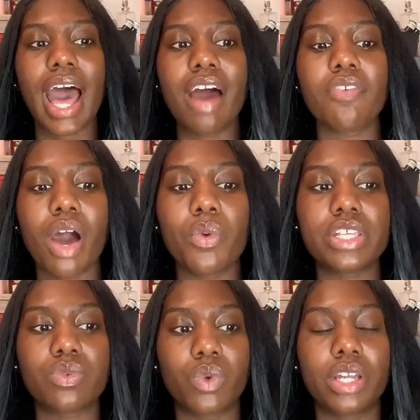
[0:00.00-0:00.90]
I've
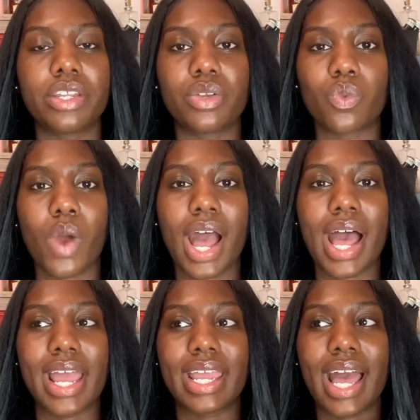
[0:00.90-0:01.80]
always wondered
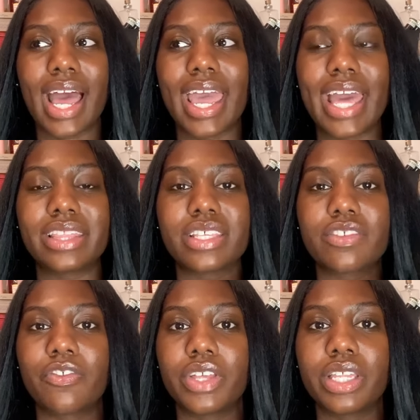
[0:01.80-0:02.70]
why I had this
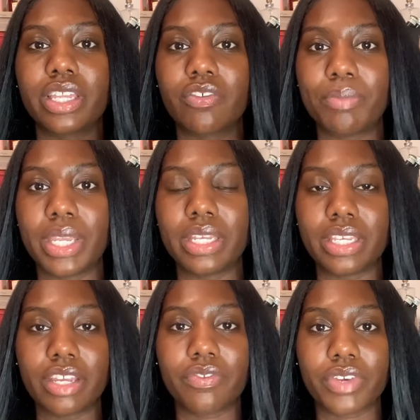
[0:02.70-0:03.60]
feeling of being
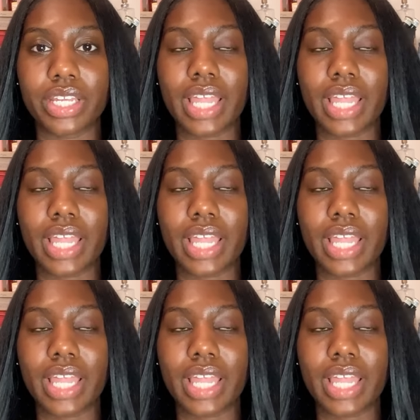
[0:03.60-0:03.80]
different.